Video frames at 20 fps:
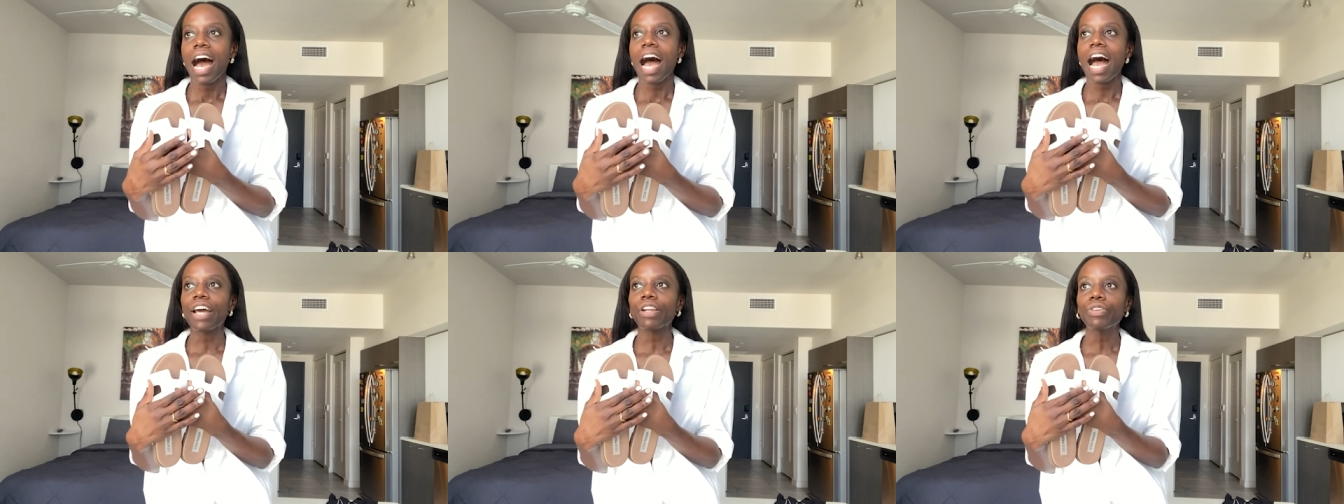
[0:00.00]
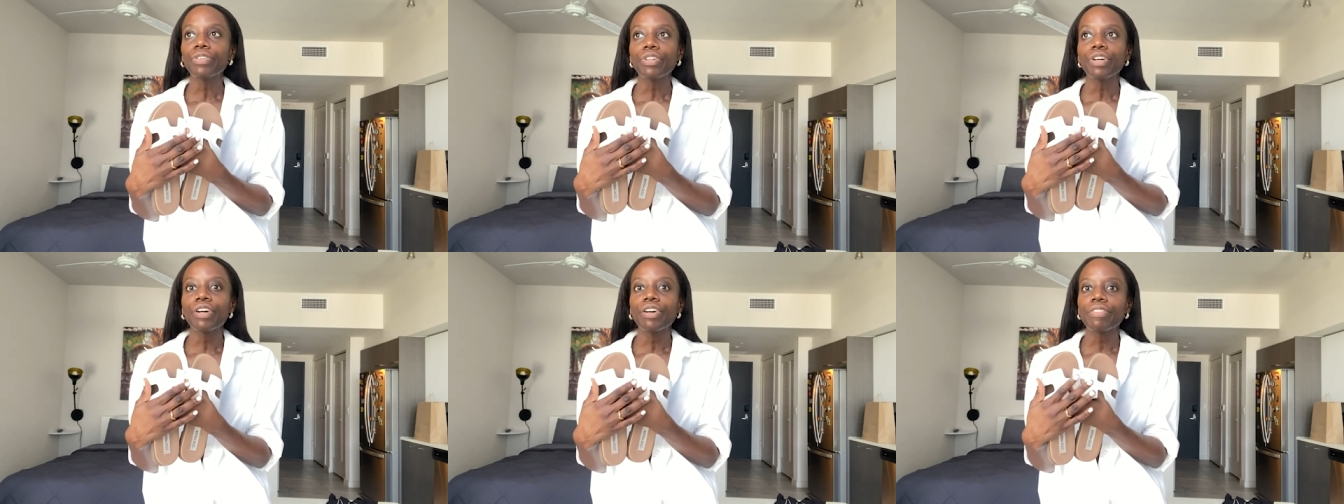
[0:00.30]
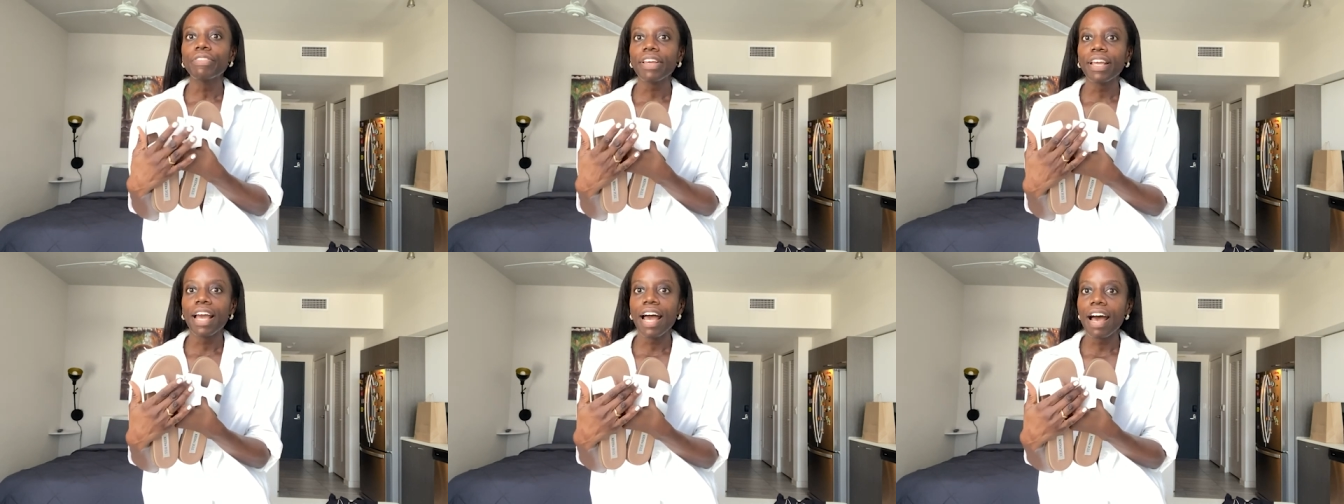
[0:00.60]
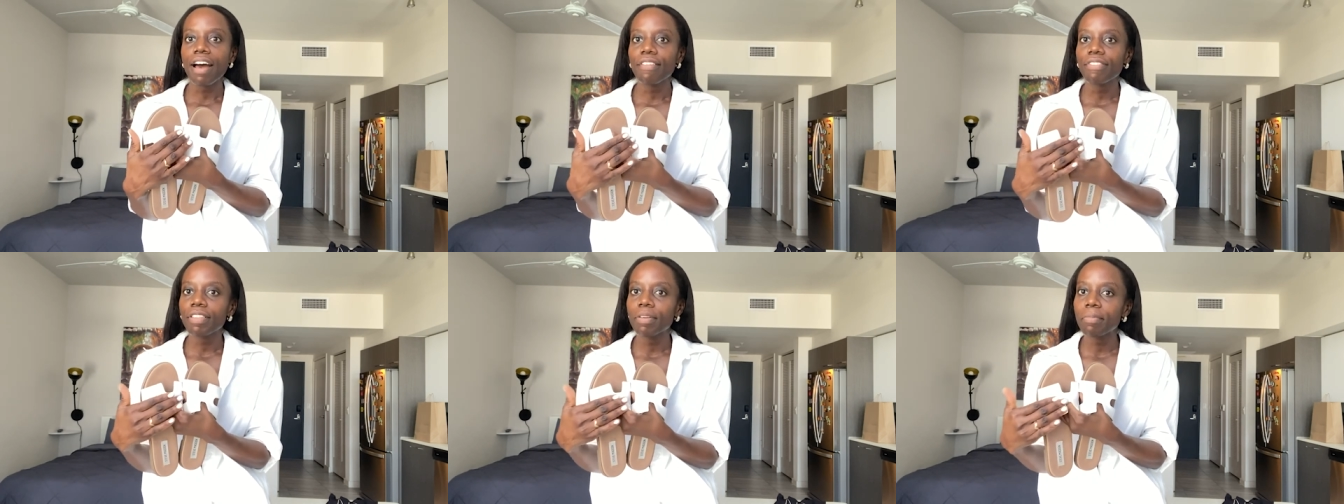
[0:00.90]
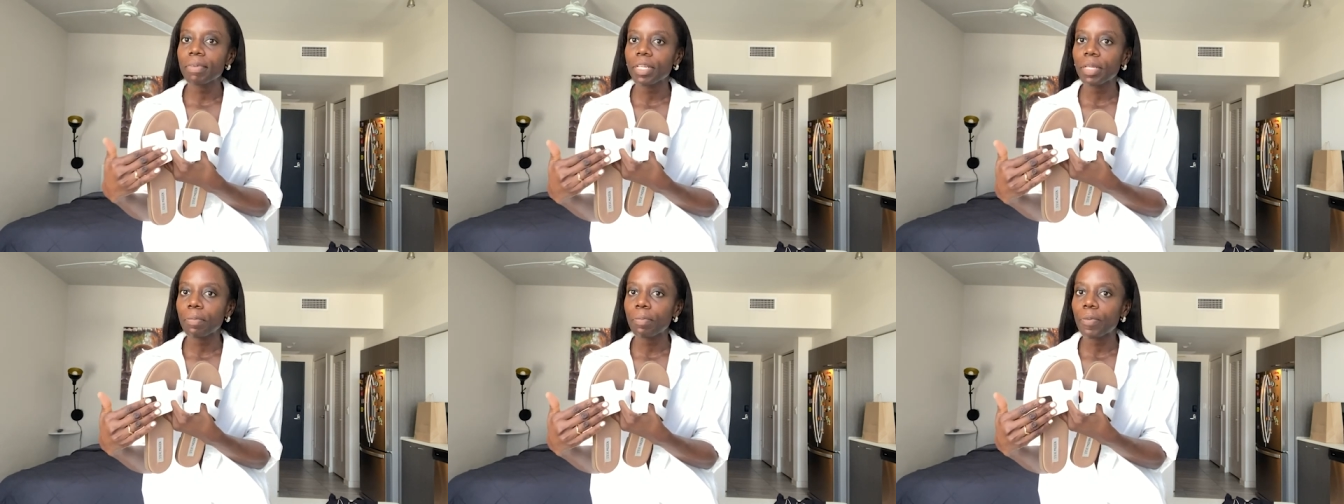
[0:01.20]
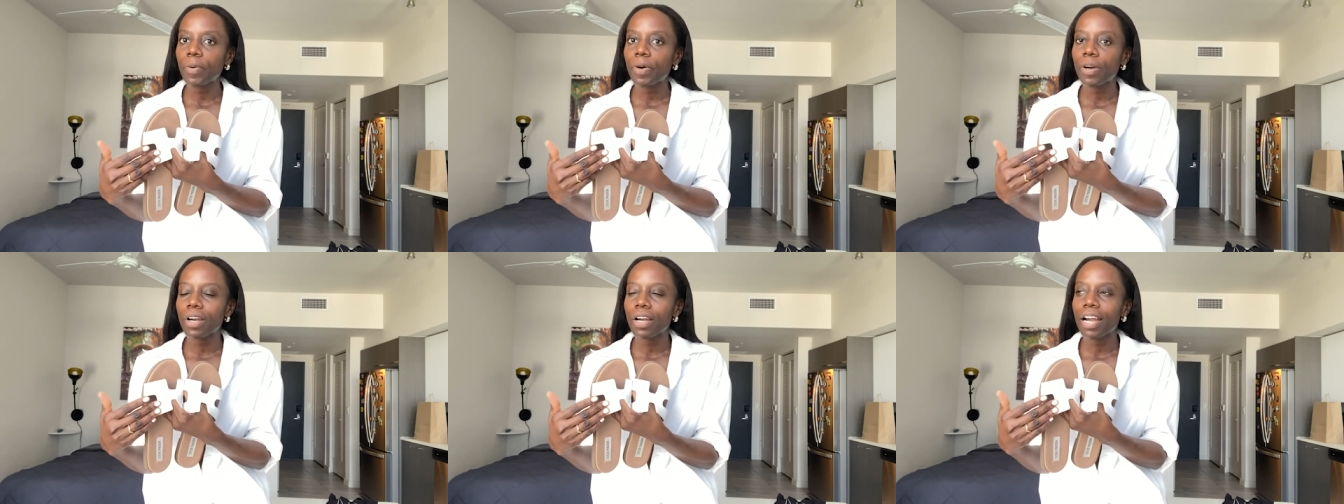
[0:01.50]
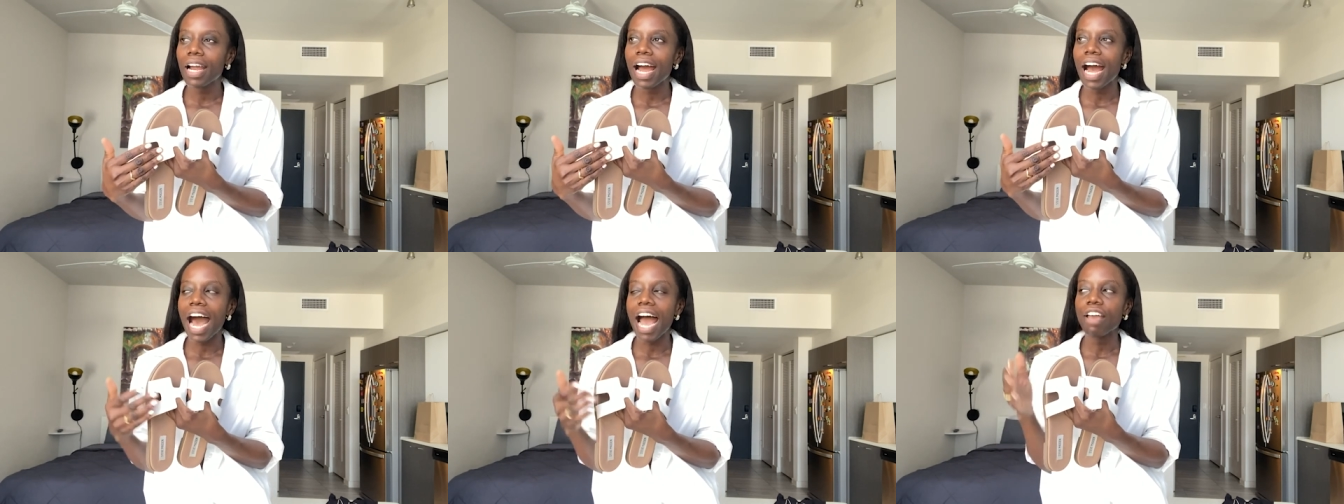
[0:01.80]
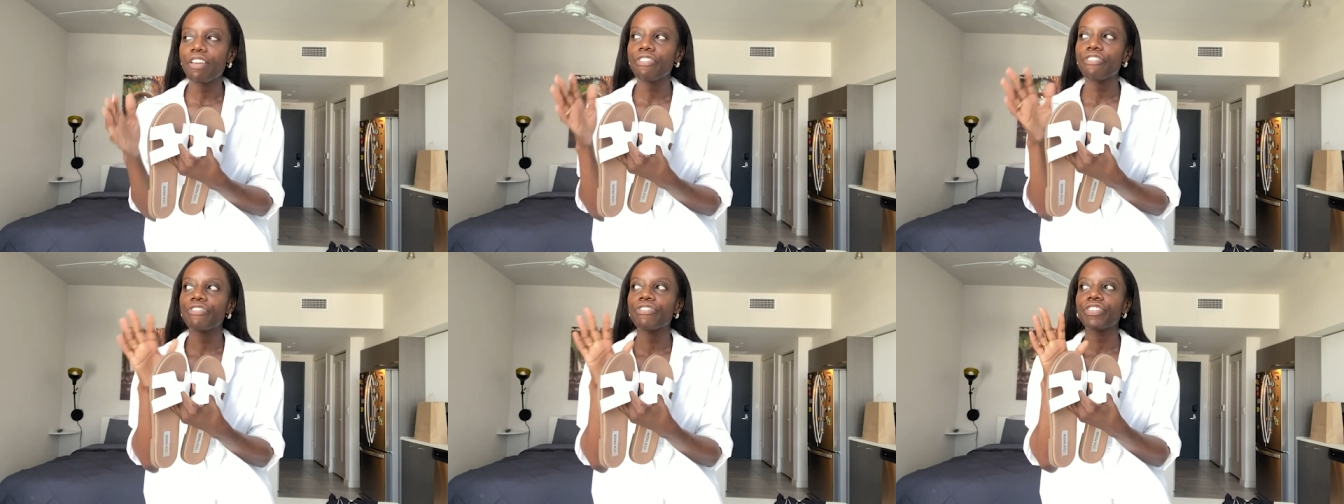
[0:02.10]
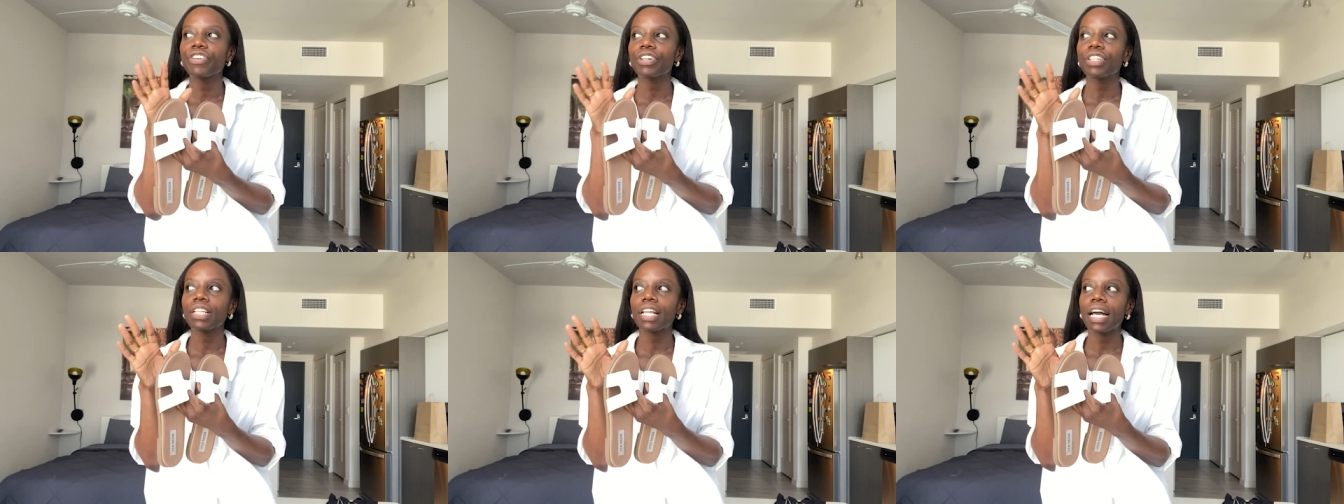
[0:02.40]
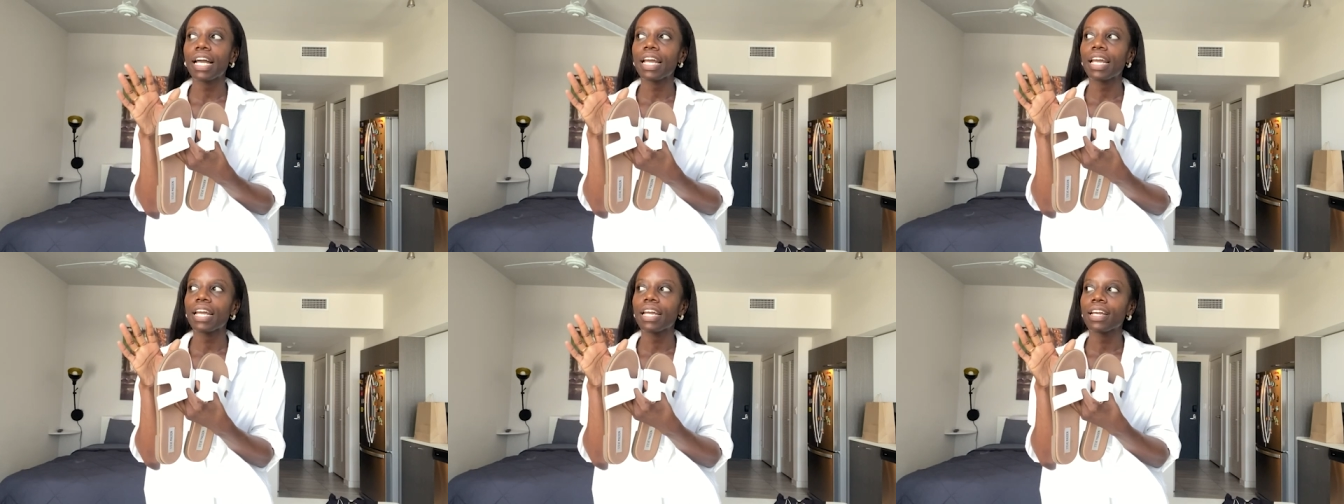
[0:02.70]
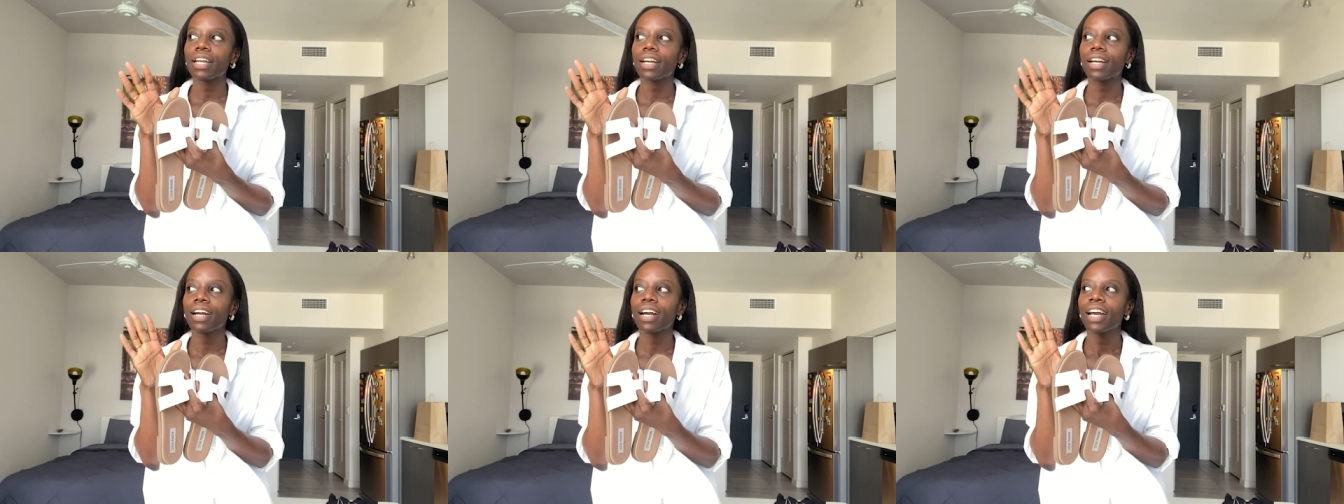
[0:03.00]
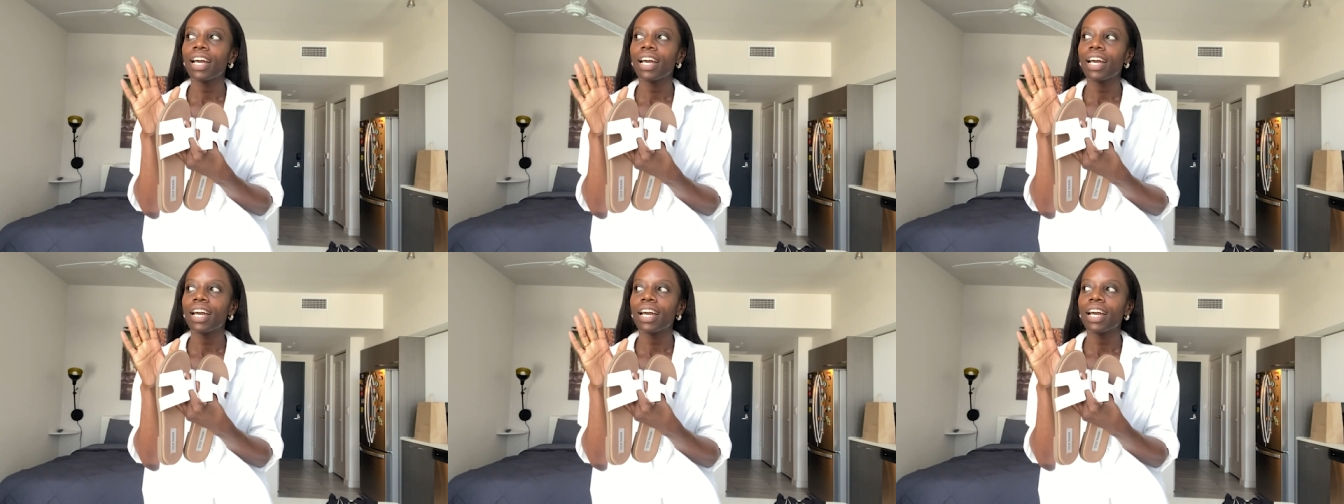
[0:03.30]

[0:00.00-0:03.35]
I don't know if they have them anymore. I feel like